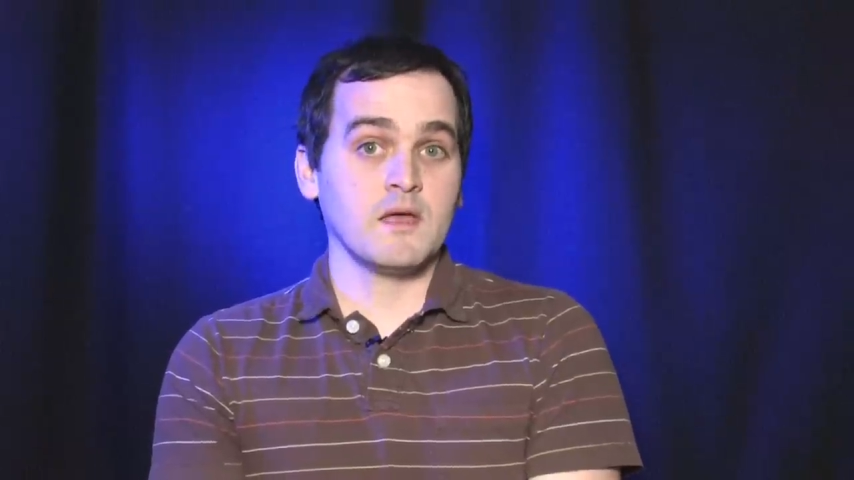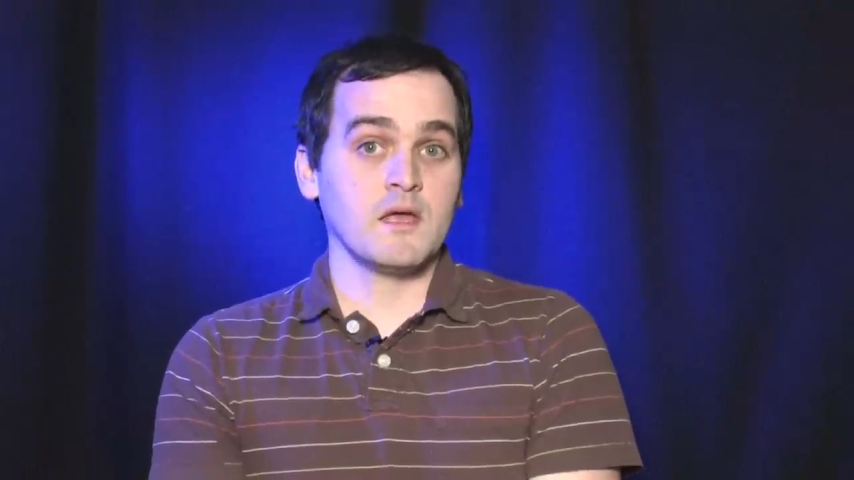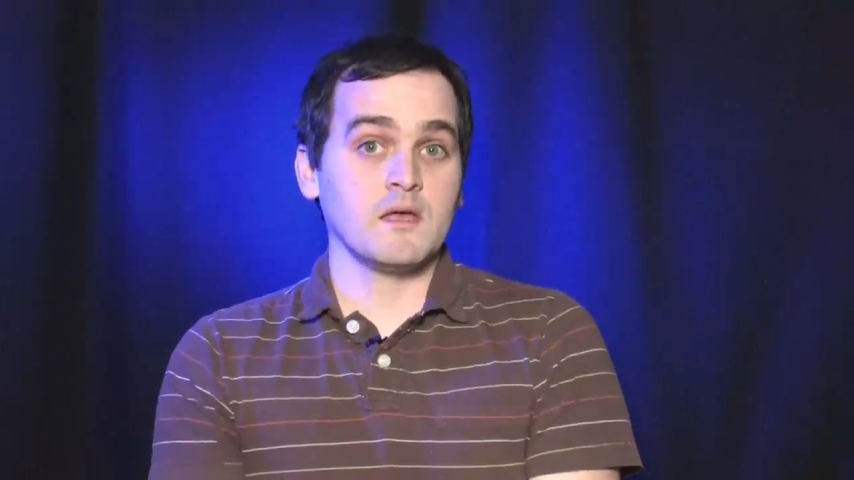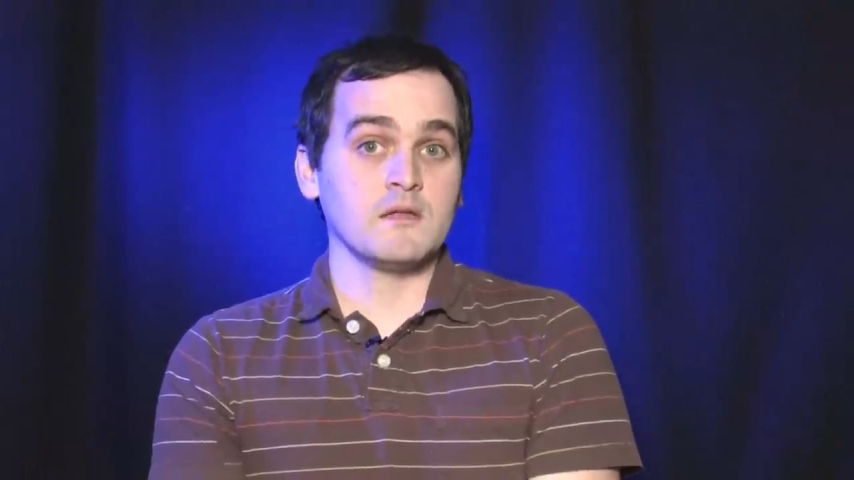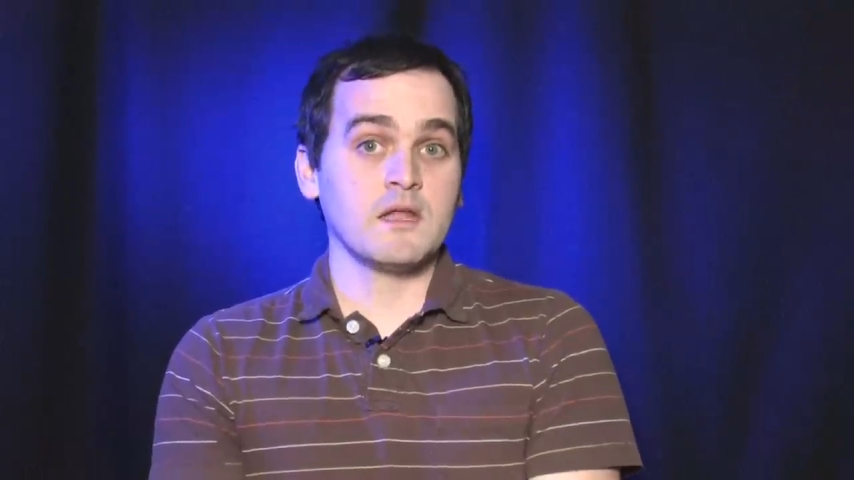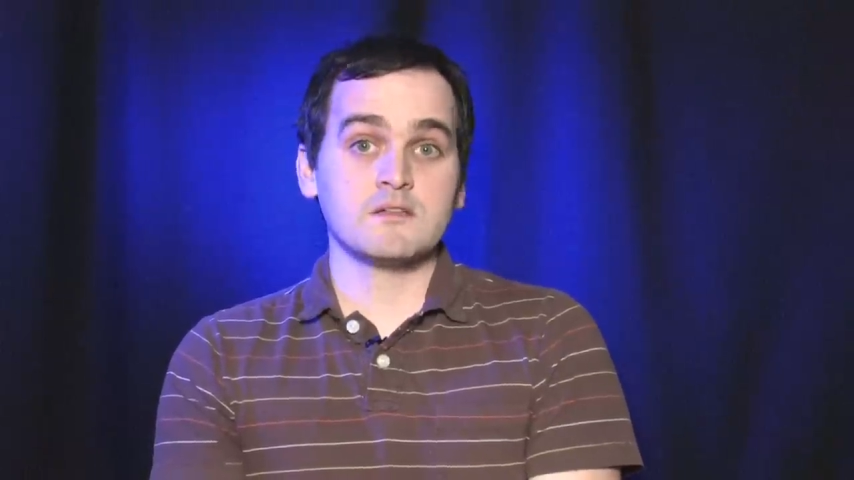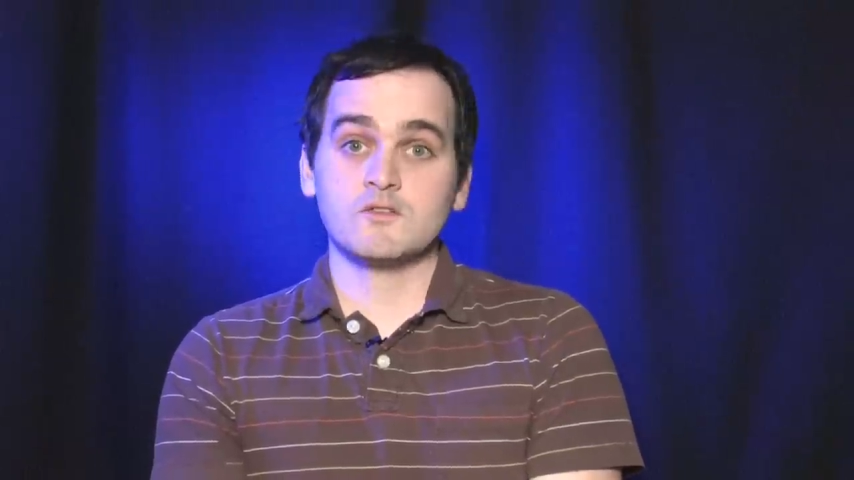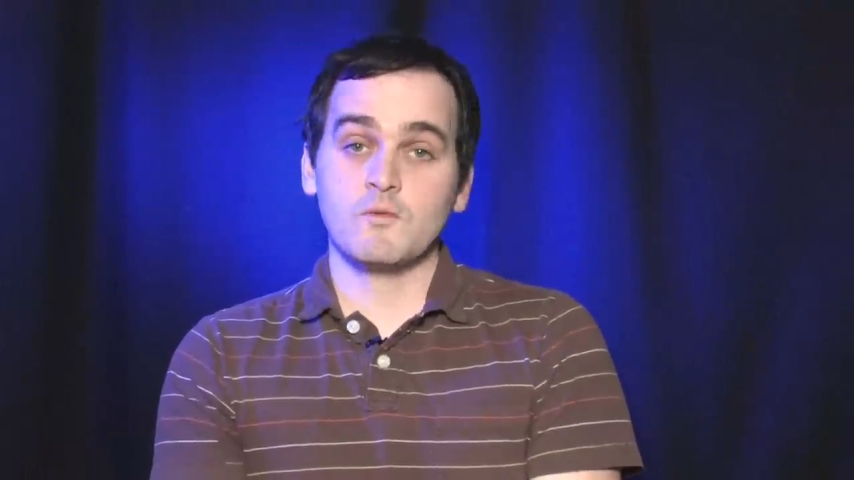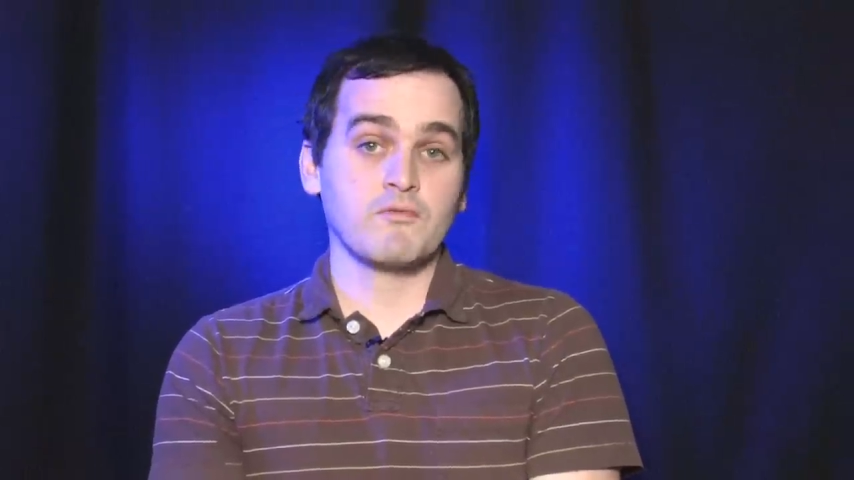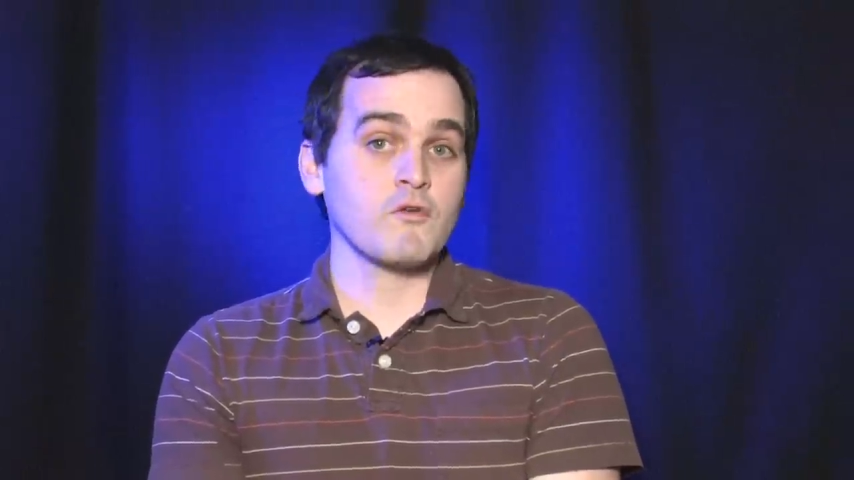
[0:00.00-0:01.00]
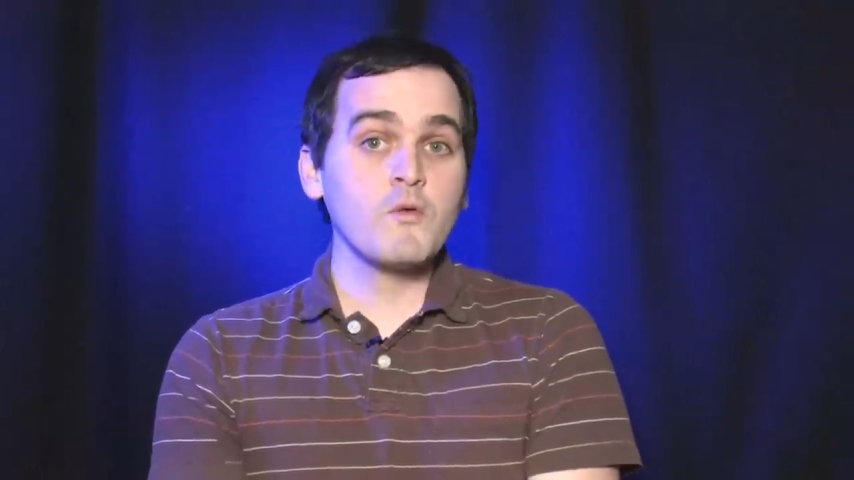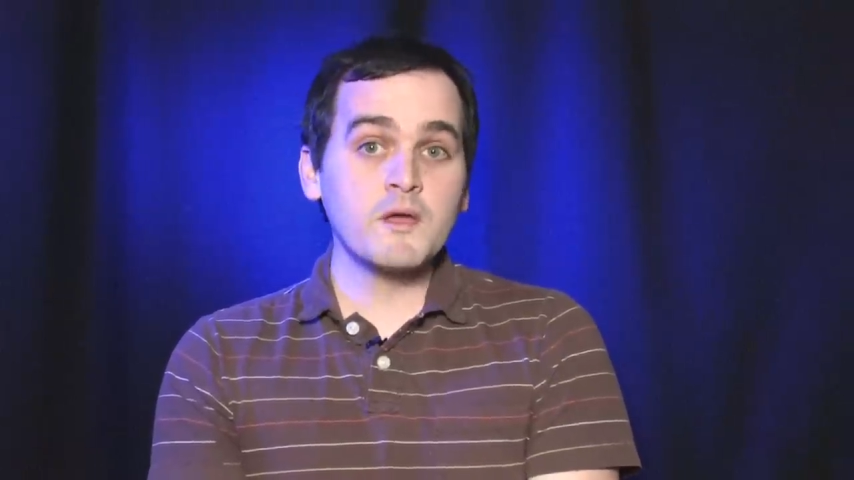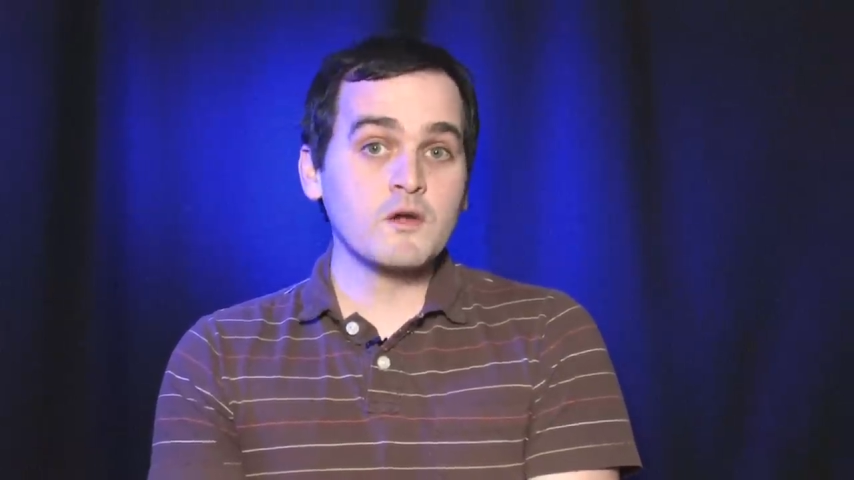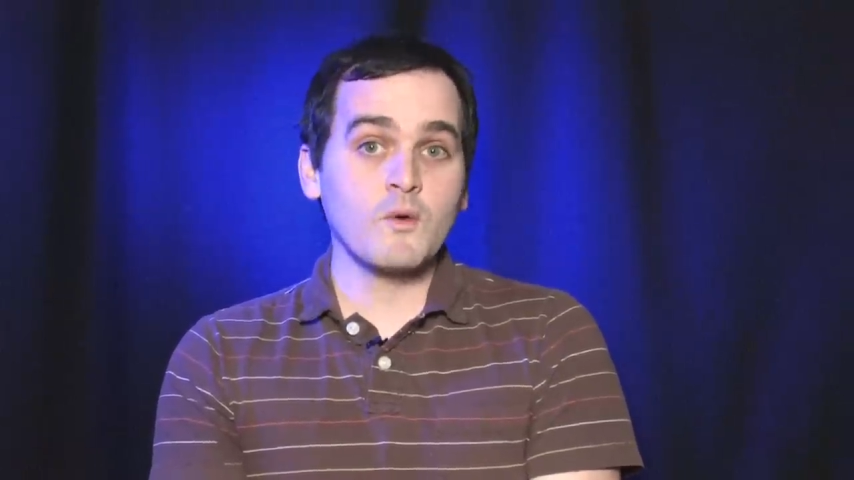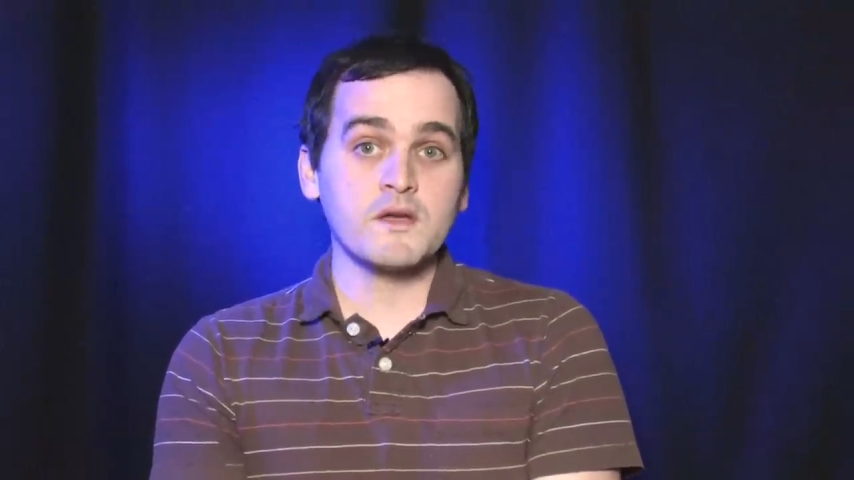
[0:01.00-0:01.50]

a not so probing